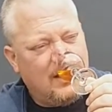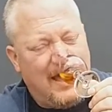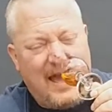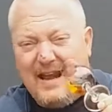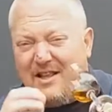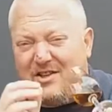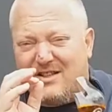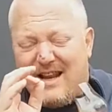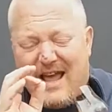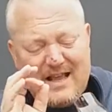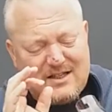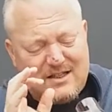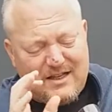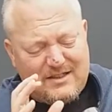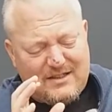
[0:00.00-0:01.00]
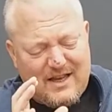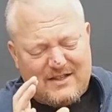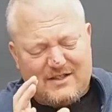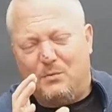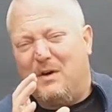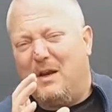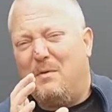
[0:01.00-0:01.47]
and it's nicely
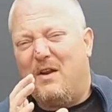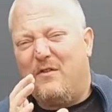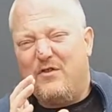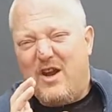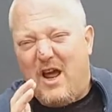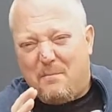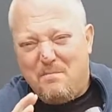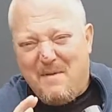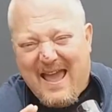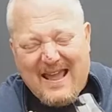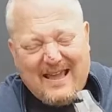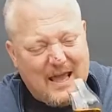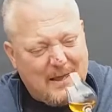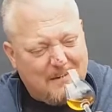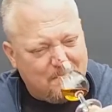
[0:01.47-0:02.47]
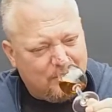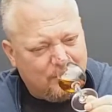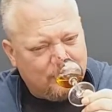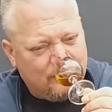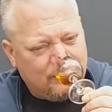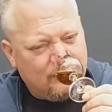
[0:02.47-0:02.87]
seasoned with a bit of nutmeg, a